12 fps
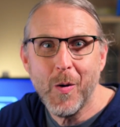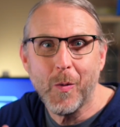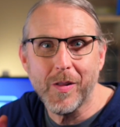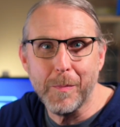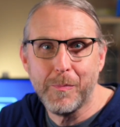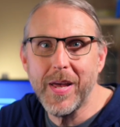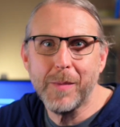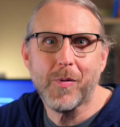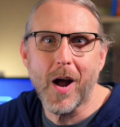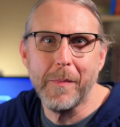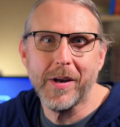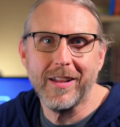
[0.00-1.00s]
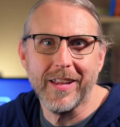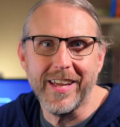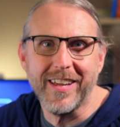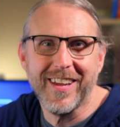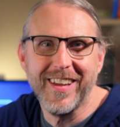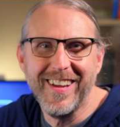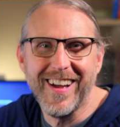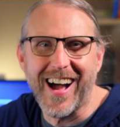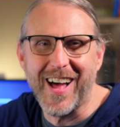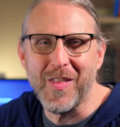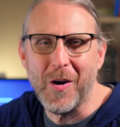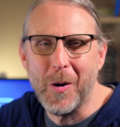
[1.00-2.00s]
with a big prominent link
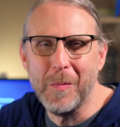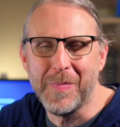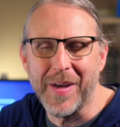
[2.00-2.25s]
on the home